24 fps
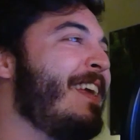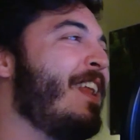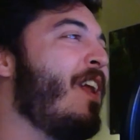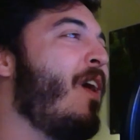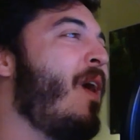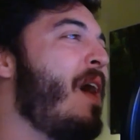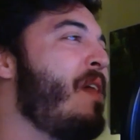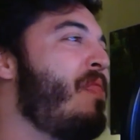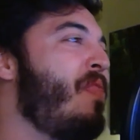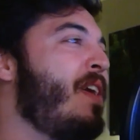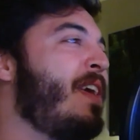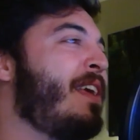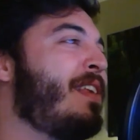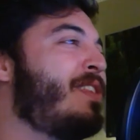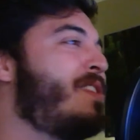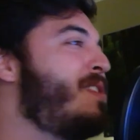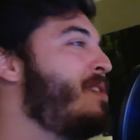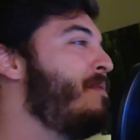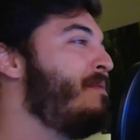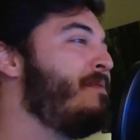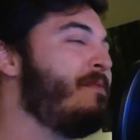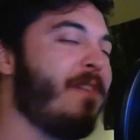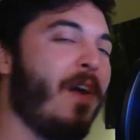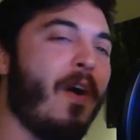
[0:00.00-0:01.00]
I think
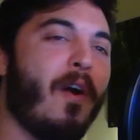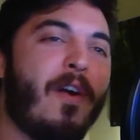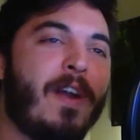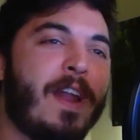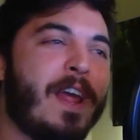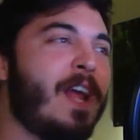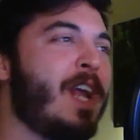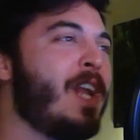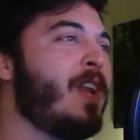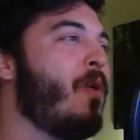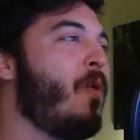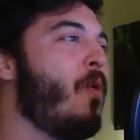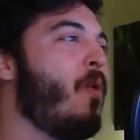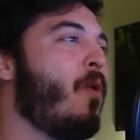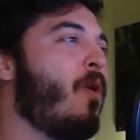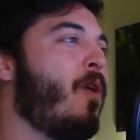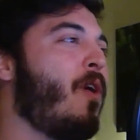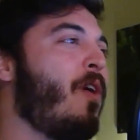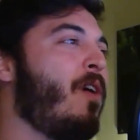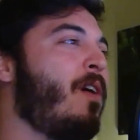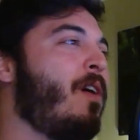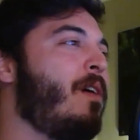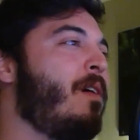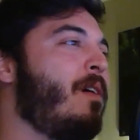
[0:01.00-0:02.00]
subverted
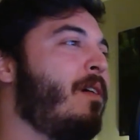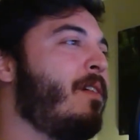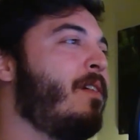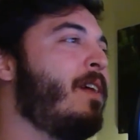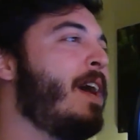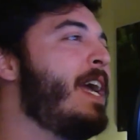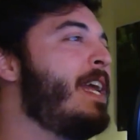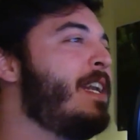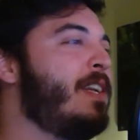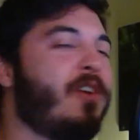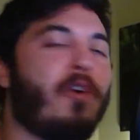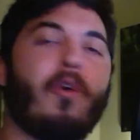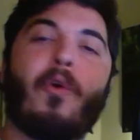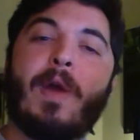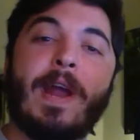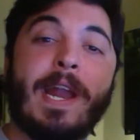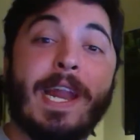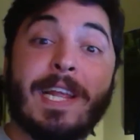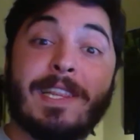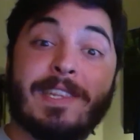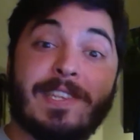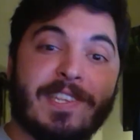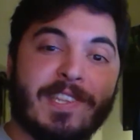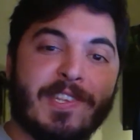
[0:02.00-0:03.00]
or laid
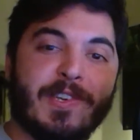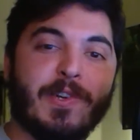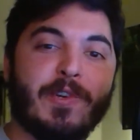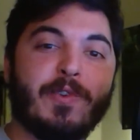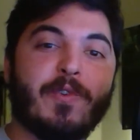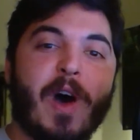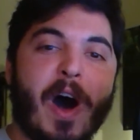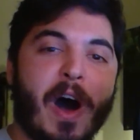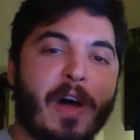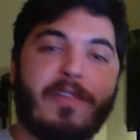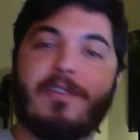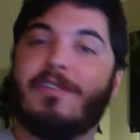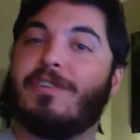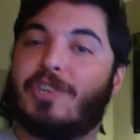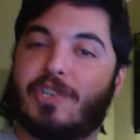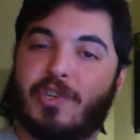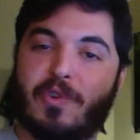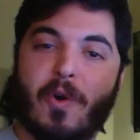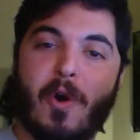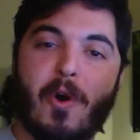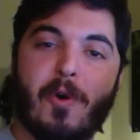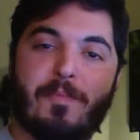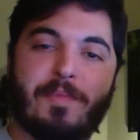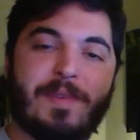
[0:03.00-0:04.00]
credence to other
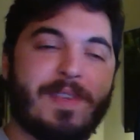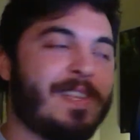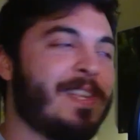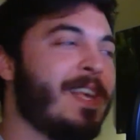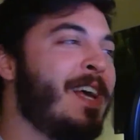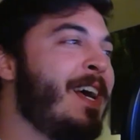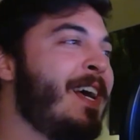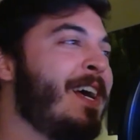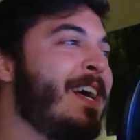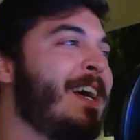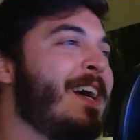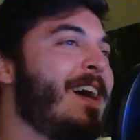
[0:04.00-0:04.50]
tropes